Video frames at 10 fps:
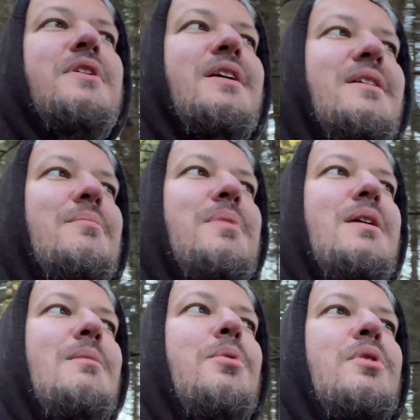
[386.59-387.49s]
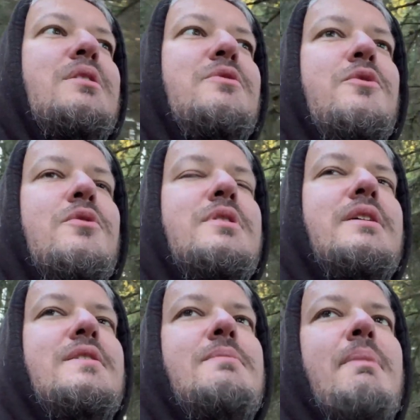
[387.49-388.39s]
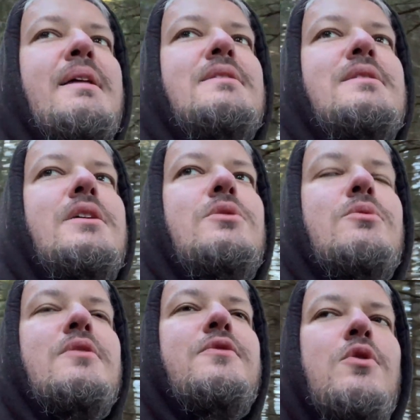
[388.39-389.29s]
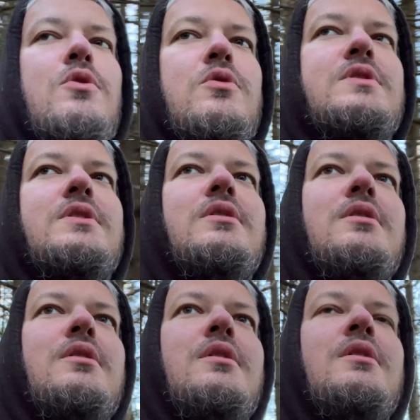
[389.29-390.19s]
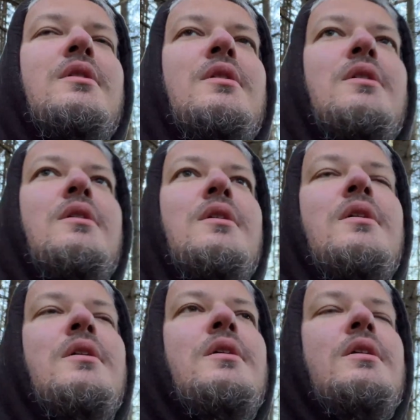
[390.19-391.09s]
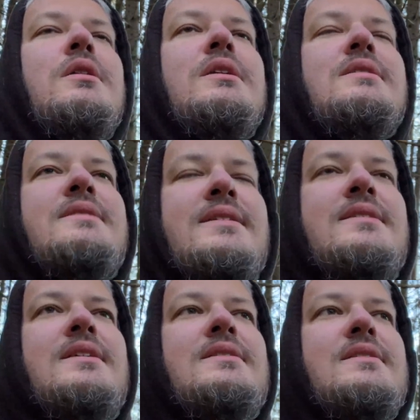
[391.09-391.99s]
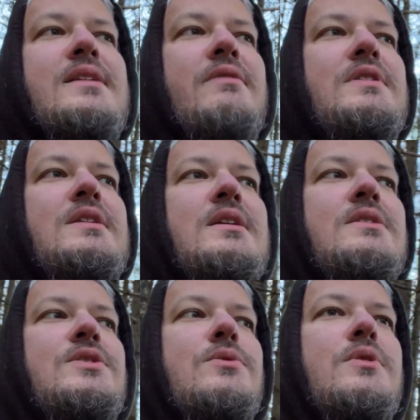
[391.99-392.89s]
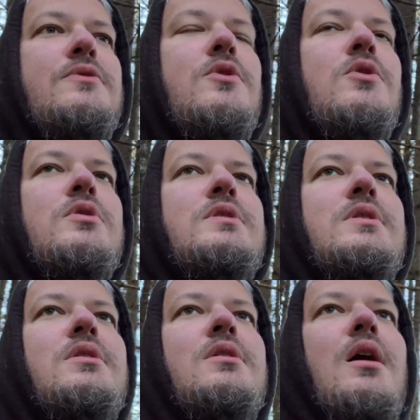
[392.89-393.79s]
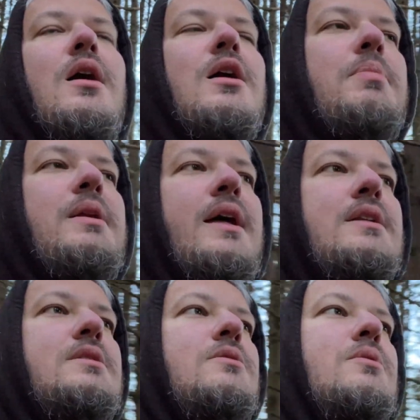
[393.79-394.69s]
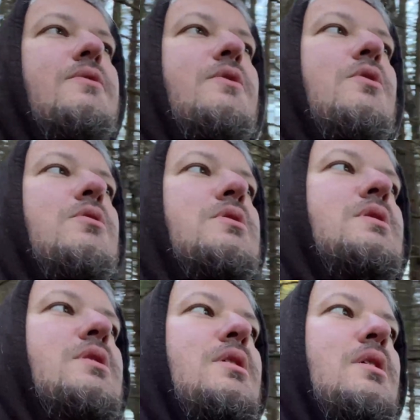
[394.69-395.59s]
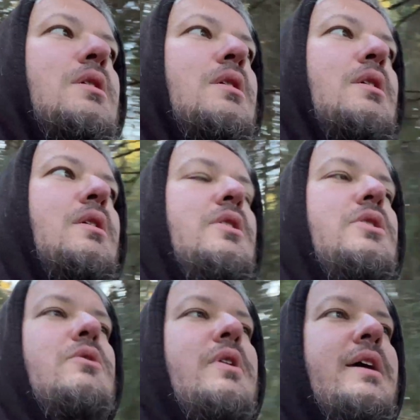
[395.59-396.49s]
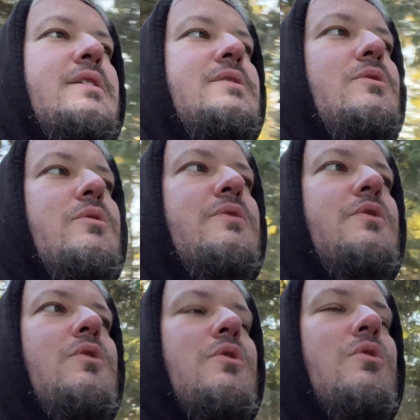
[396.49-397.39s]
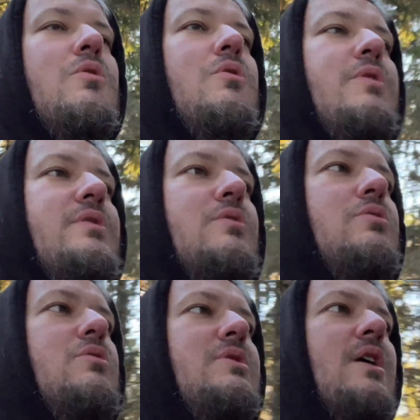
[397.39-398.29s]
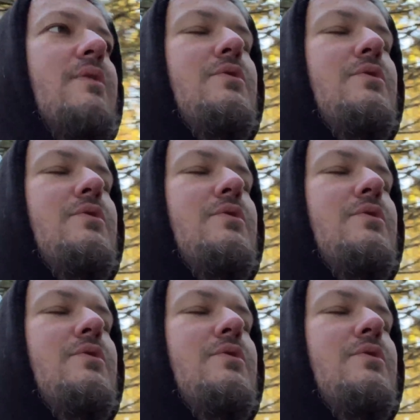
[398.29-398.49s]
Like being born in the 40s meant that you would have caught the 60s and 70s, you would have caught ARPANET, you would have caught Unix, you would have caught all this cool stuff.